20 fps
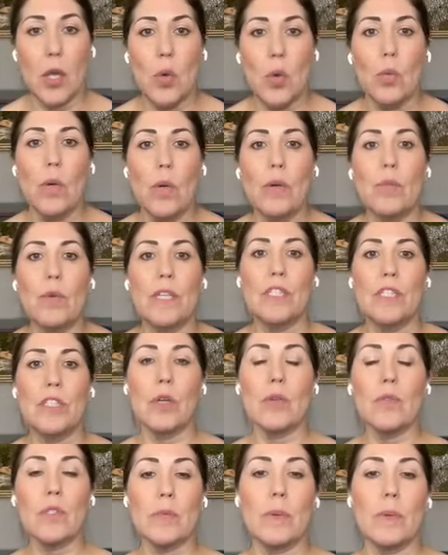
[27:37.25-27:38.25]
When we
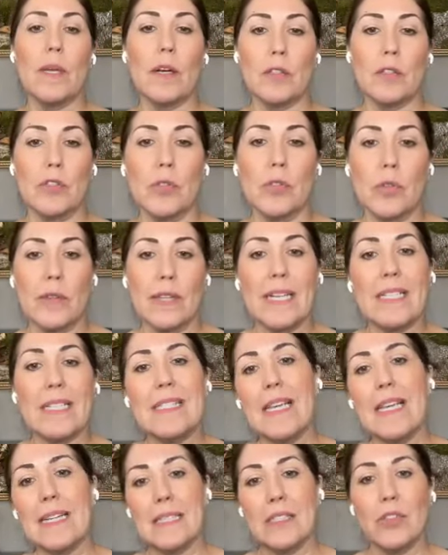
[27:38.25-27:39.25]
don't speak our truth, that's
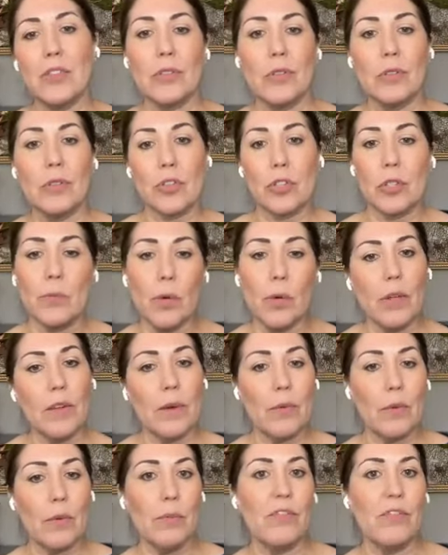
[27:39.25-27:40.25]
that internal turmoil
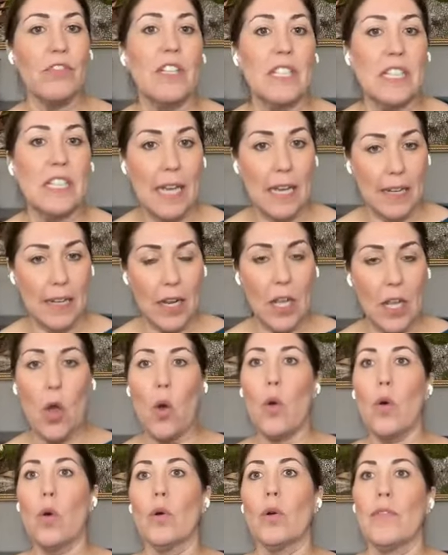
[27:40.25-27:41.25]
that we're feeling at,
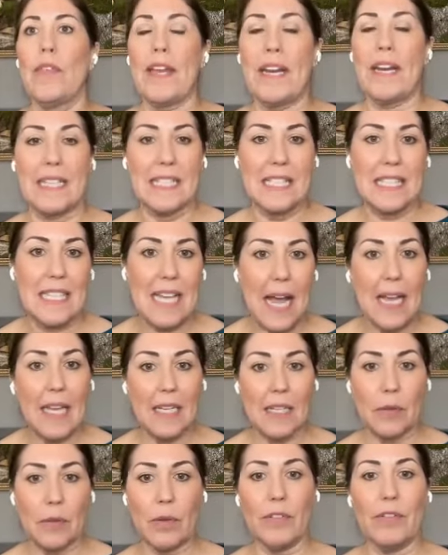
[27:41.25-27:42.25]
or that
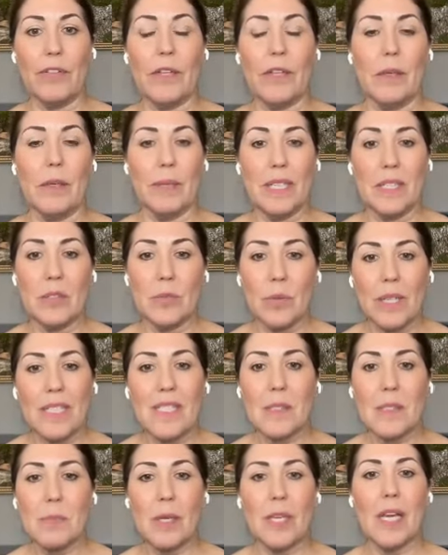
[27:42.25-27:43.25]
anxiety we're feeling because we
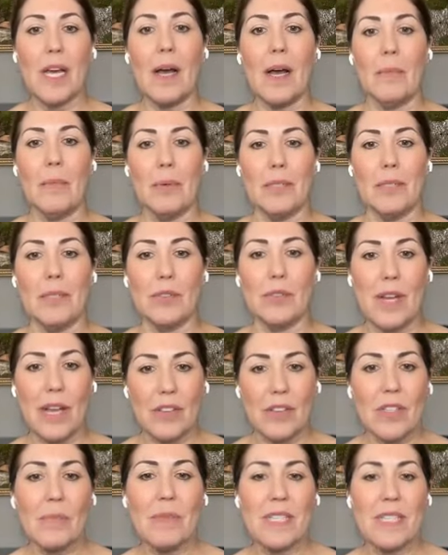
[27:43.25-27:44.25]
didn't speak up. So now
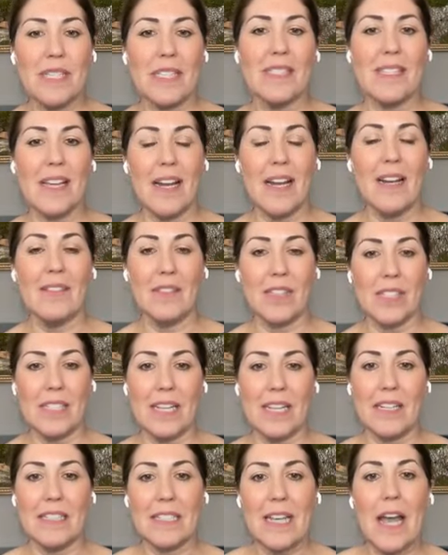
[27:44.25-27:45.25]
something's inside of us,
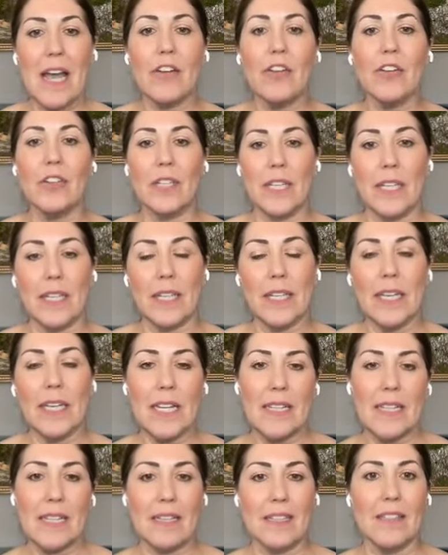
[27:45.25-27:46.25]
that integrity
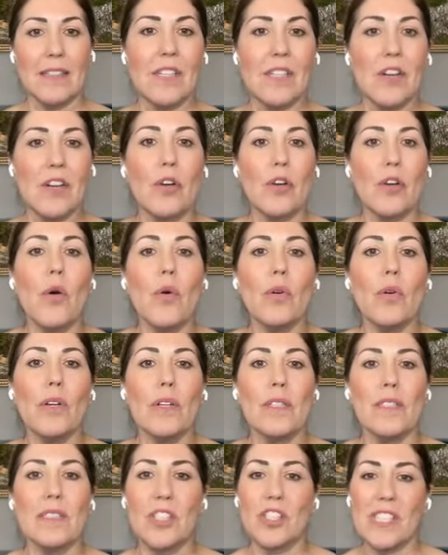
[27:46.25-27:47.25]
that lives in our core,
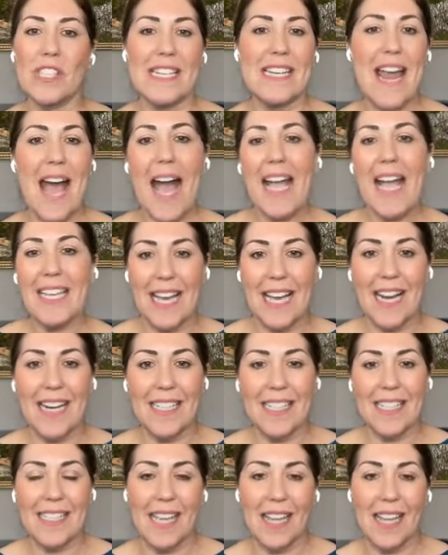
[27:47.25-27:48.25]
and it's just nagging at
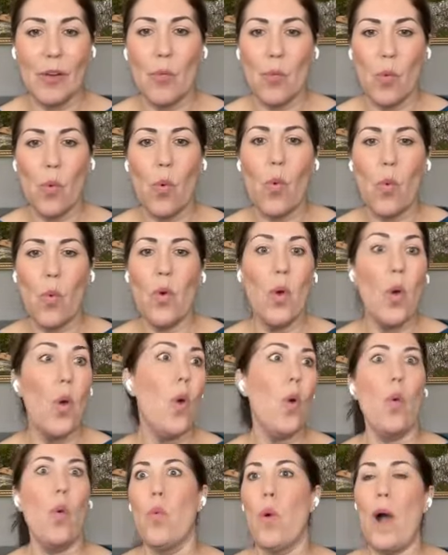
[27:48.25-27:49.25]
us saying,
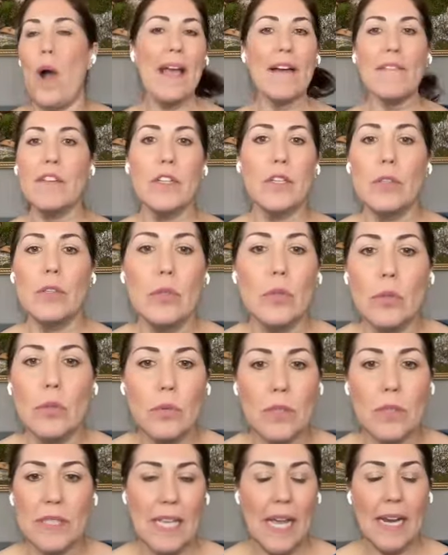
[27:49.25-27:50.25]
why haven't you
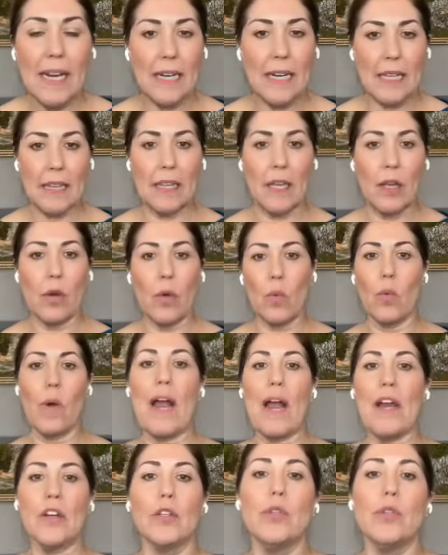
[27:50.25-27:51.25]
said anything?
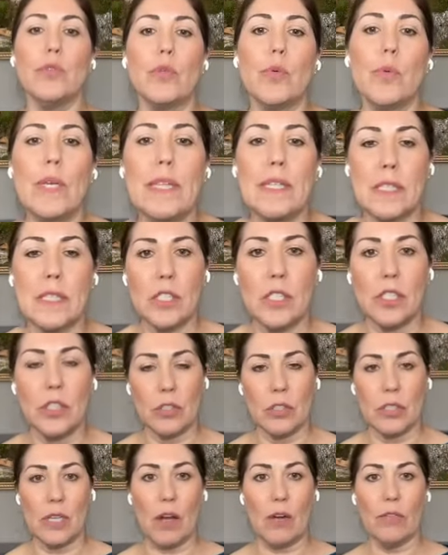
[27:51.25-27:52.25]
Why are you doing this to
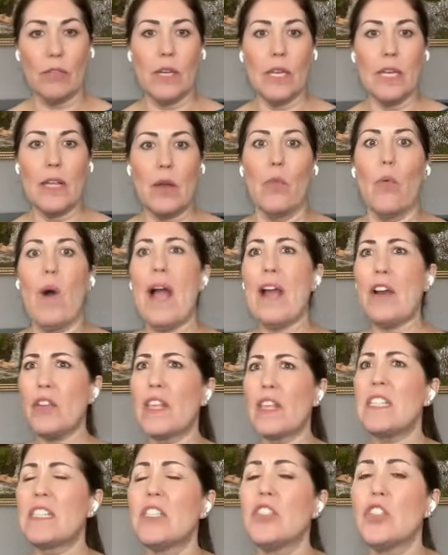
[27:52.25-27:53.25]
yourself? Why are
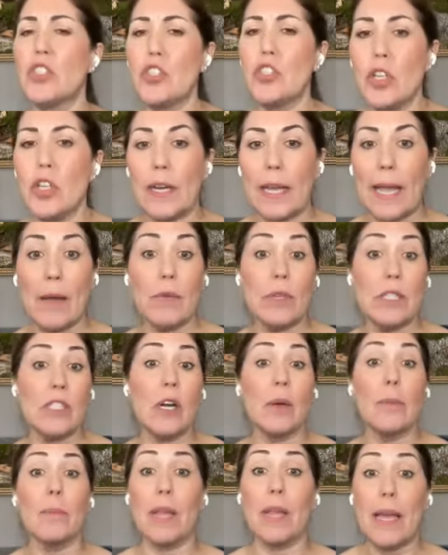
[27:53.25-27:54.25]
they such a jerk? And we
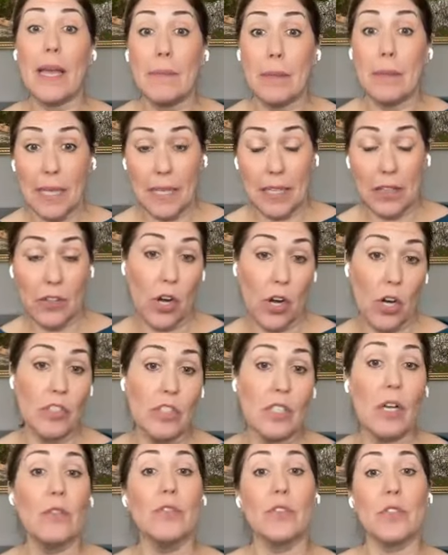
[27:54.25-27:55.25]
start blaming either
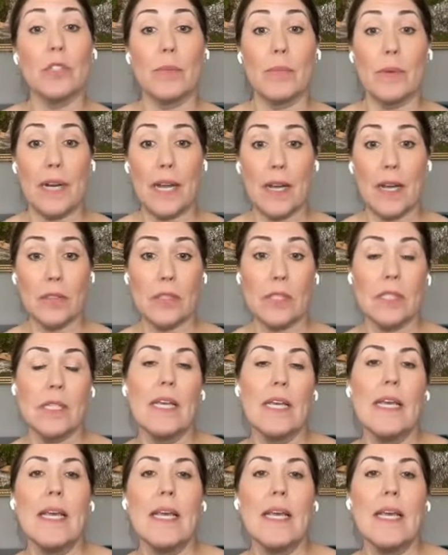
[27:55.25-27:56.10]
ourselves or someone else.